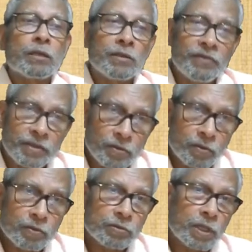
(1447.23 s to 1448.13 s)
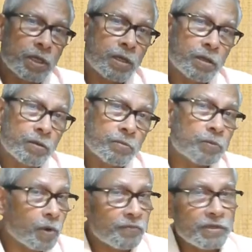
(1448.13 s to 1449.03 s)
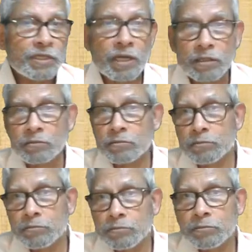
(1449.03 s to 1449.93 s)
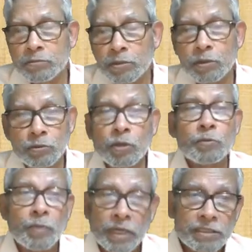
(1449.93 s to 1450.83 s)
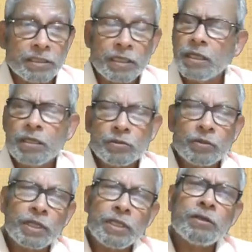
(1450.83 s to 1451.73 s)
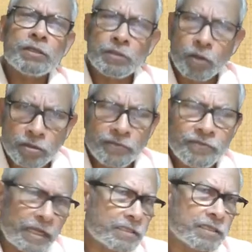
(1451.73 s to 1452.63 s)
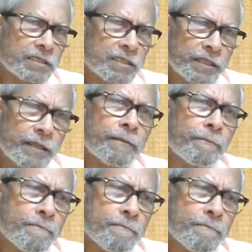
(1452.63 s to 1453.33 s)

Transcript: Even though the profit are not marginal. So anyway, a lot of factors are there.